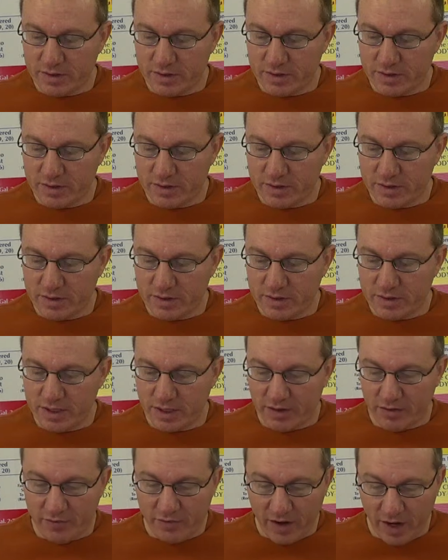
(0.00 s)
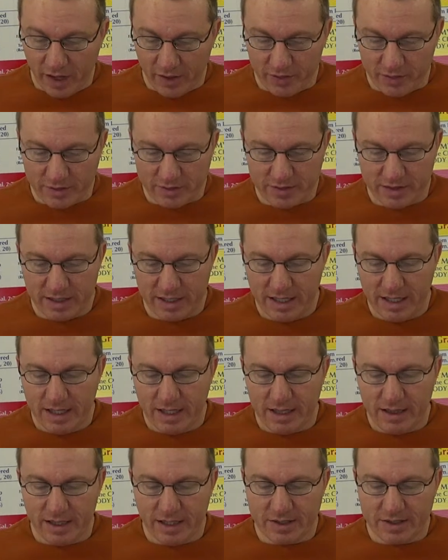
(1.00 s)
of the children to the fathers,
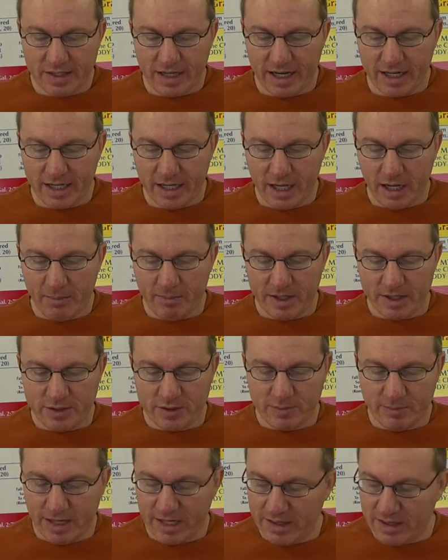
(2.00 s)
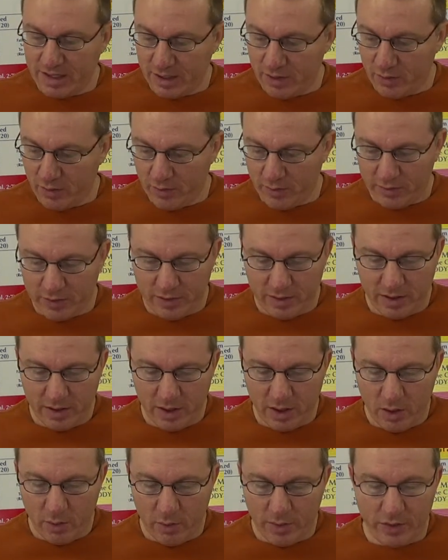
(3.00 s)
lest I come and smite the earth
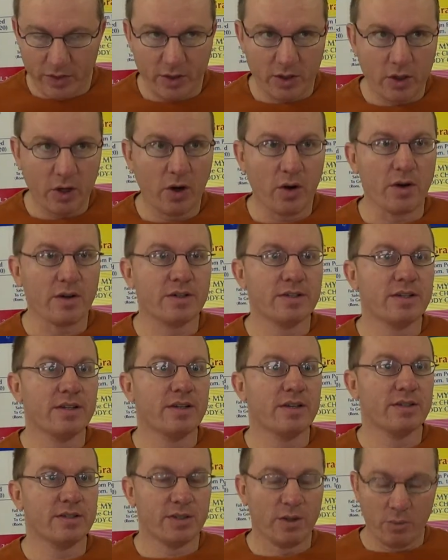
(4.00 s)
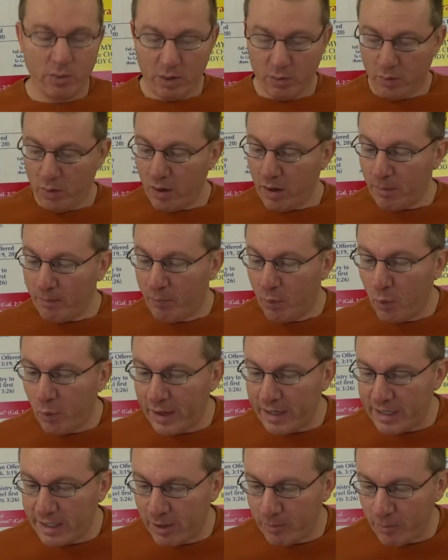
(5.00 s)
with a curse. So we're on
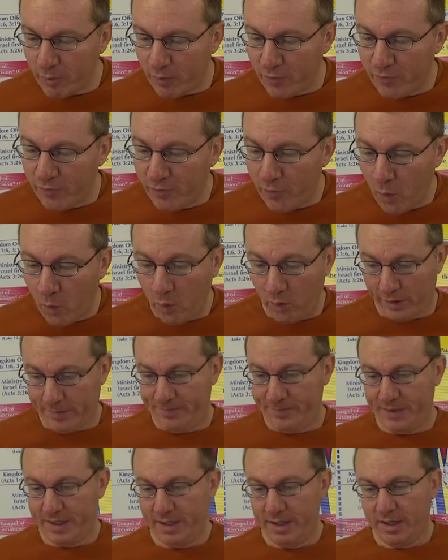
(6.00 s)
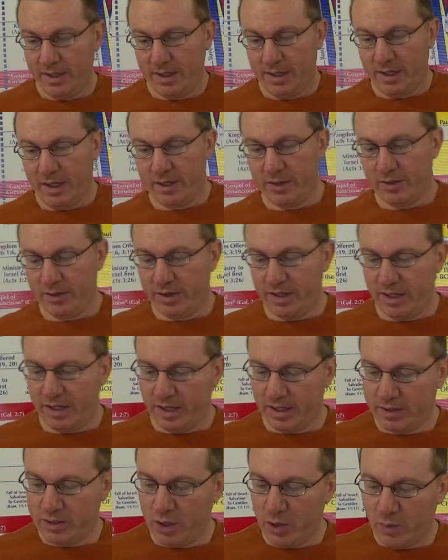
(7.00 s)
point number four under
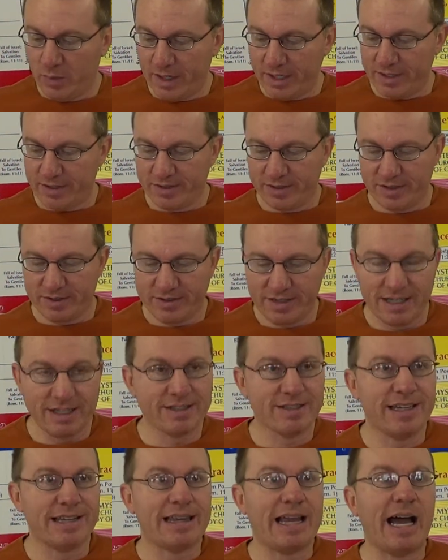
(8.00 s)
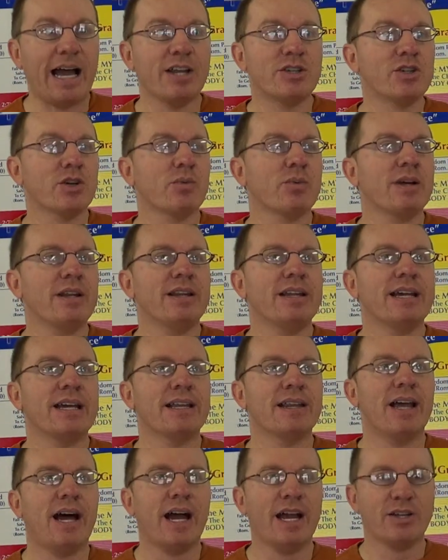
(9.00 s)
the uh, two witnesses. Is Elijah really
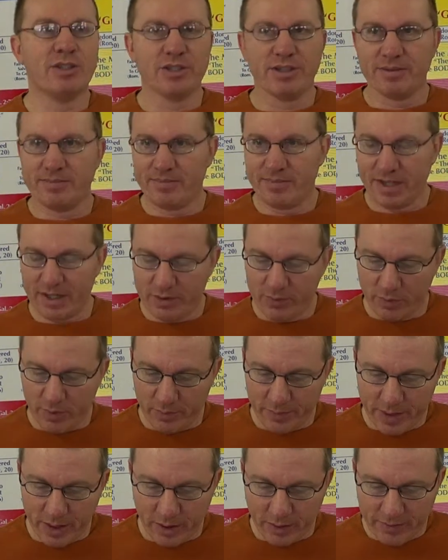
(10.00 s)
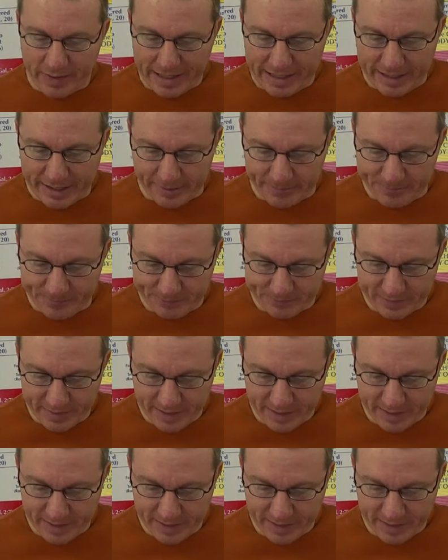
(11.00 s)
Elijah? That's where we are right now.